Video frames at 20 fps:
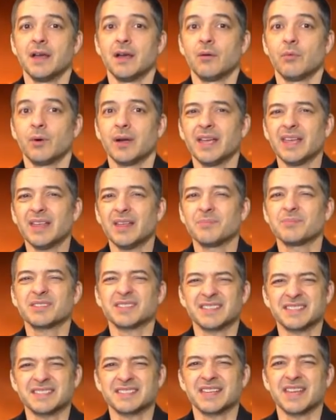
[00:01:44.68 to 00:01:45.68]
well, I'm just
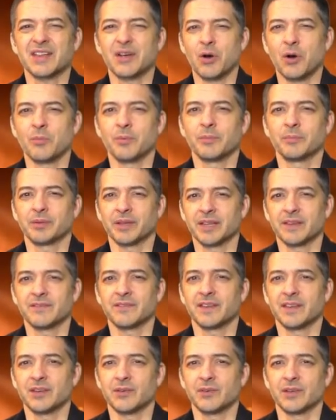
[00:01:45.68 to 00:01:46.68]
going to stay home and play
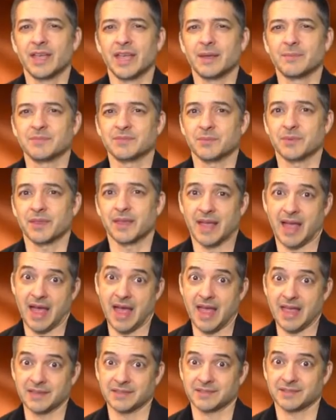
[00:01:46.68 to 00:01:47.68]
video games with the
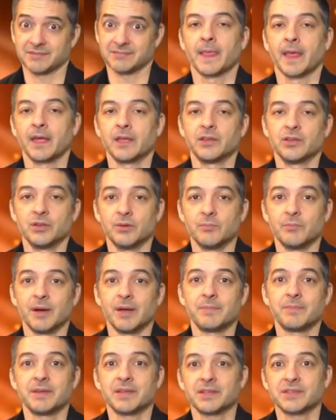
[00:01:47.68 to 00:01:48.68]
guys. You
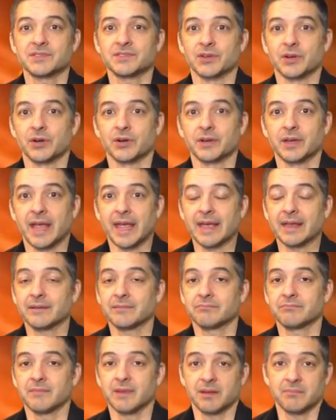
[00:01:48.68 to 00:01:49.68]
might be concerned,
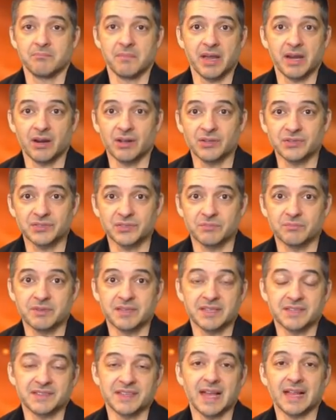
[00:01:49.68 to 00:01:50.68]
and it might also be
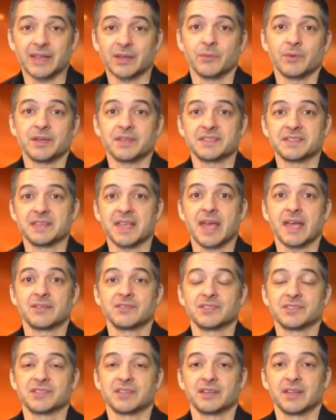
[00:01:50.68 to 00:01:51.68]
exactly what he
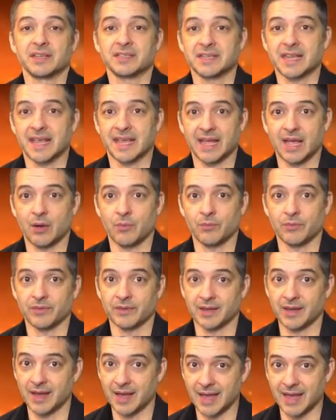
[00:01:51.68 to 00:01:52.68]
said, just a night to hang out with
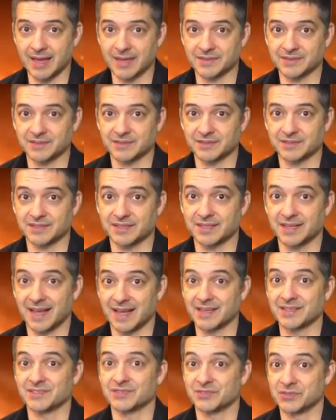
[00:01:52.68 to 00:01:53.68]
the guys. You see,
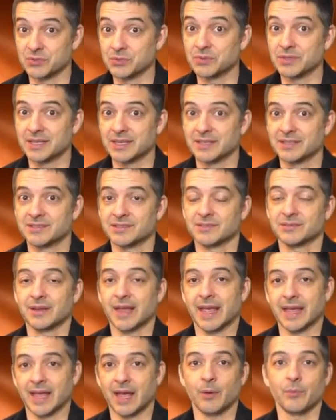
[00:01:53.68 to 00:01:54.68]
guys do need to
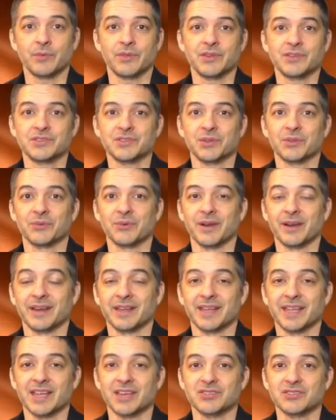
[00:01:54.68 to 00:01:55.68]
hang out with each other on
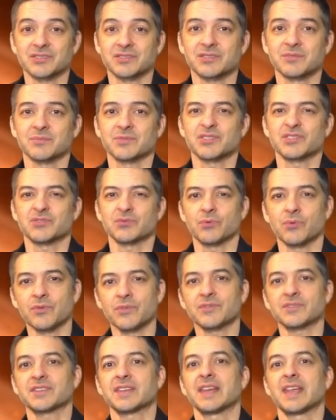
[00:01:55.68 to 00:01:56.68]
occasion to restore
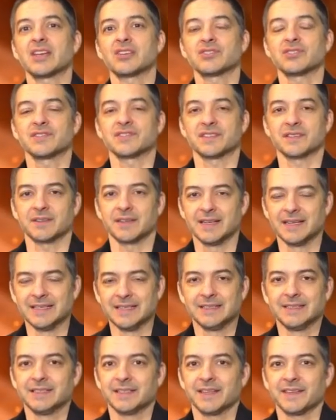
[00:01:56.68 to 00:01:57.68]
those connections and
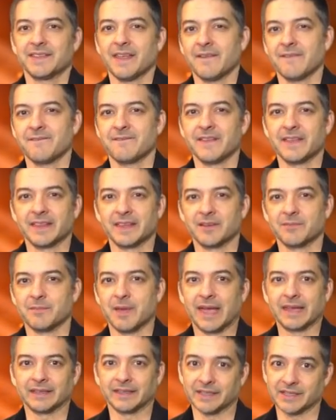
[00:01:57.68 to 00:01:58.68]
get that feeling of
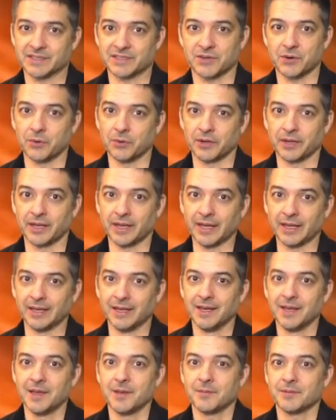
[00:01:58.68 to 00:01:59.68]
manliness going again.
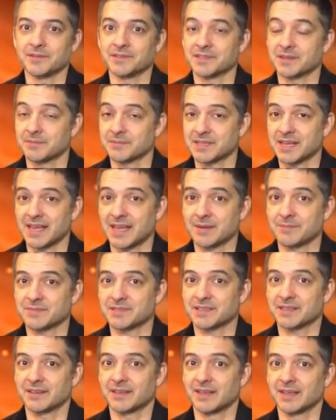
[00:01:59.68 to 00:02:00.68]
And
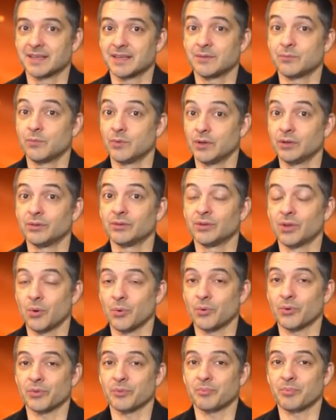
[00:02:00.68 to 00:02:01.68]
sometimes he will
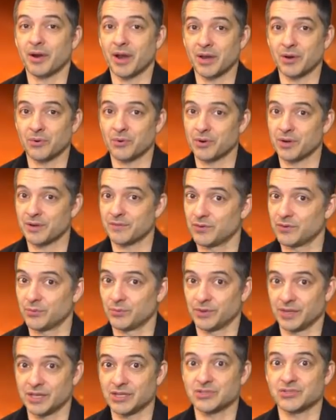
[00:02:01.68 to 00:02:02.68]
lower the priority
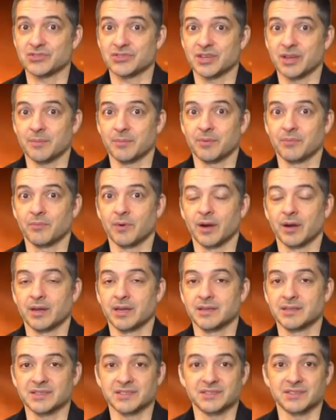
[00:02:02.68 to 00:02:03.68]
relationship, where
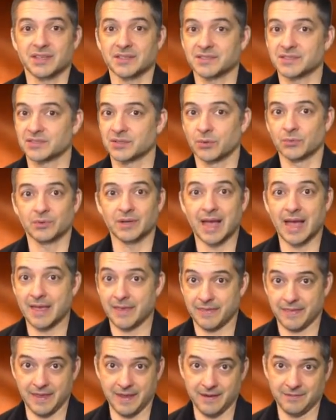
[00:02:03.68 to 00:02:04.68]
he just does his own
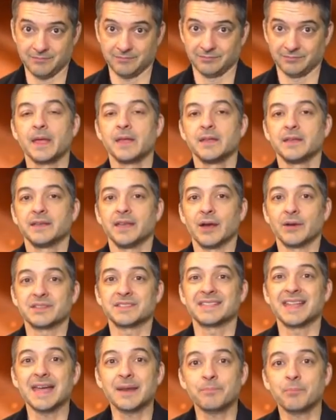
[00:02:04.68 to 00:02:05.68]
guy thing. Now,
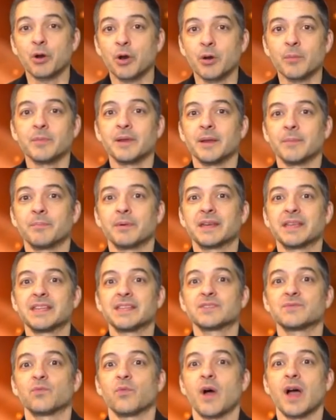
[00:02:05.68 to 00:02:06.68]
it's not permanent, but
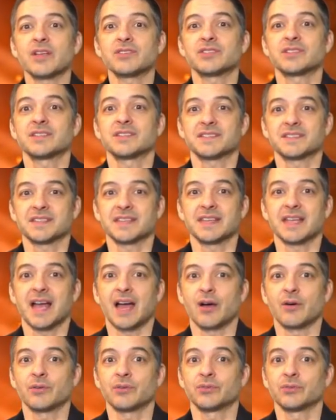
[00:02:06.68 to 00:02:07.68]
he is watching to see
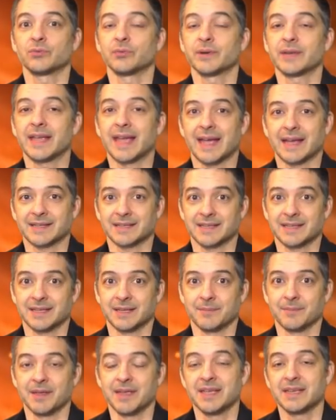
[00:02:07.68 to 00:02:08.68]
how you'll react to
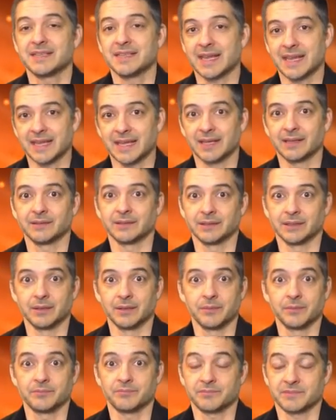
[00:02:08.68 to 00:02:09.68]
him taking a
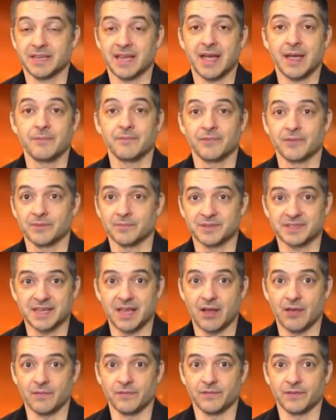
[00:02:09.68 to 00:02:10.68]
little time for
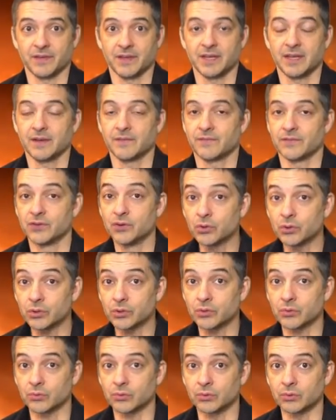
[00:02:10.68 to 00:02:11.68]
himself. If you're
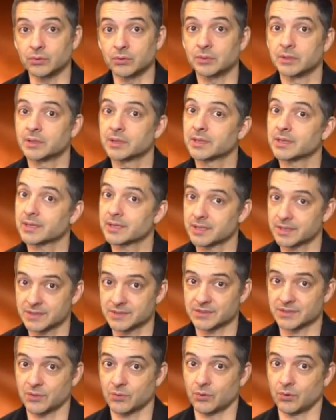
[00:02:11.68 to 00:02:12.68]
cool,
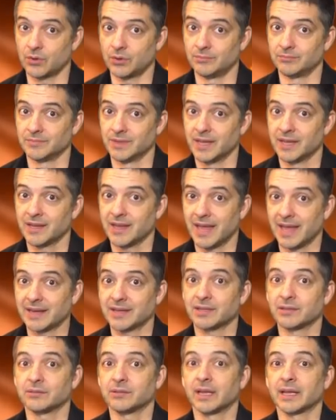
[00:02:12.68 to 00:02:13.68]
he's cool.
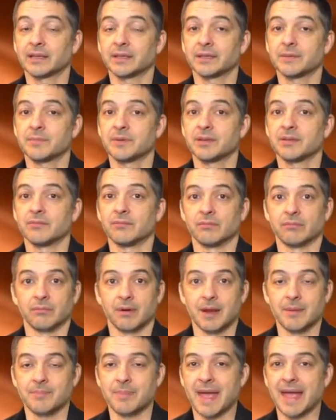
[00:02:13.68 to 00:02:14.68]
And he'll likely be
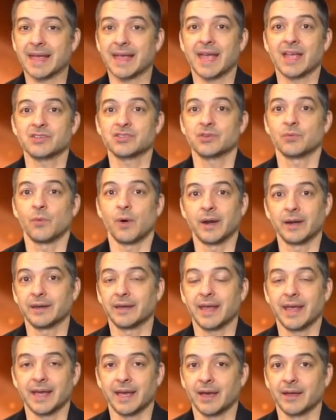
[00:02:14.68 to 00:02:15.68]
right back at you wanting
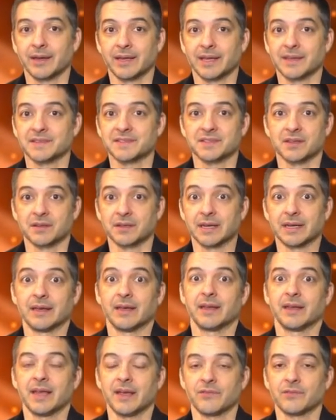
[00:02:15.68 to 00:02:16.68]
to hang out again Sunday
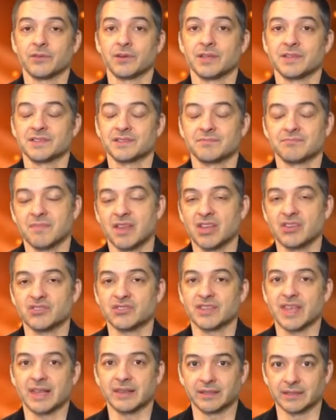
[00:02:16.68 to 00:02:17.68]
night after he's
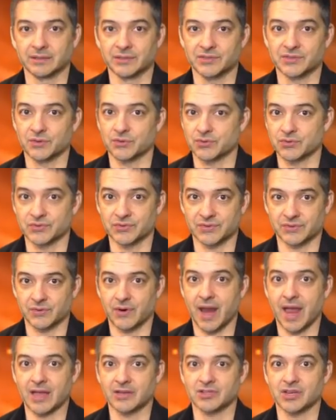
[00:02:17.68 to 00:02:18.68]
itched that little social
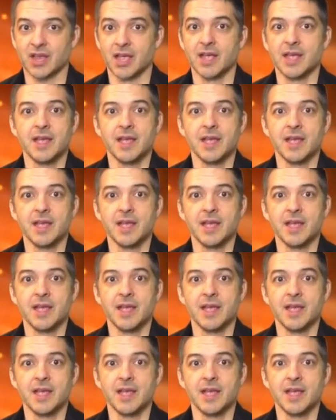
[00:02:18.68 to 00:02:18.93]
scratch.